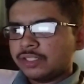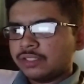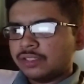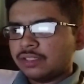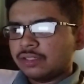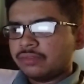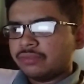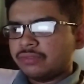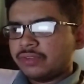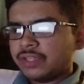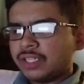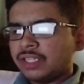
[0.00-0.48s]

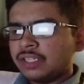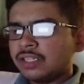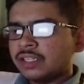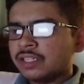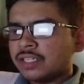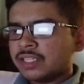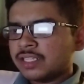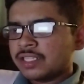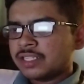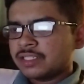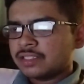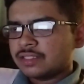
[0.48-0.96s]
the
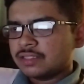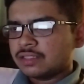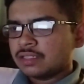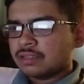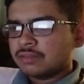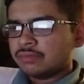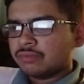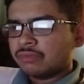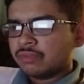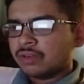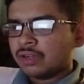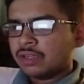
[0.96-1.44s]
winner is
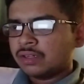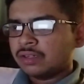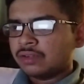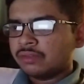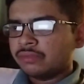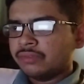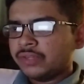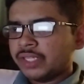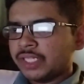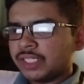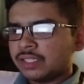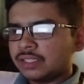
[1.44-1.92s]
the
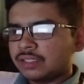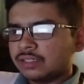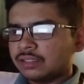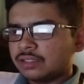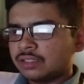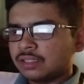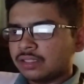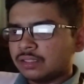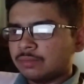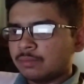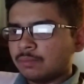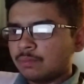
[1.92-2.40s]
one
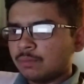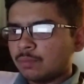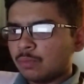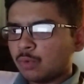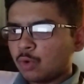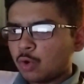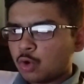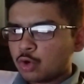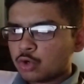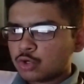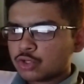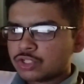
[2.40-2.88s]
with the
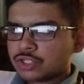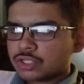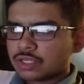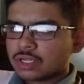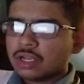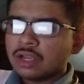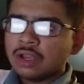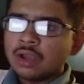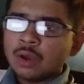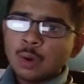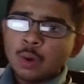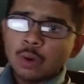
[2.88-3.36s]
most
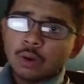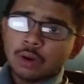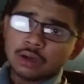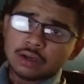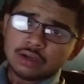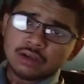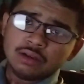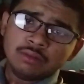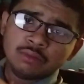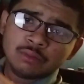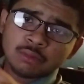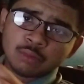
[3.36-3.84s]

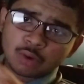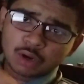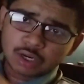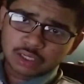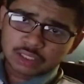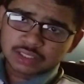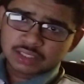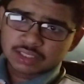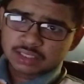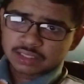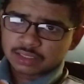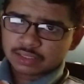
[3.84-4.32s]

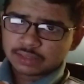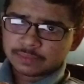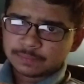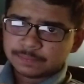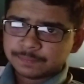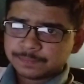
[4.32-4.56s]
votes.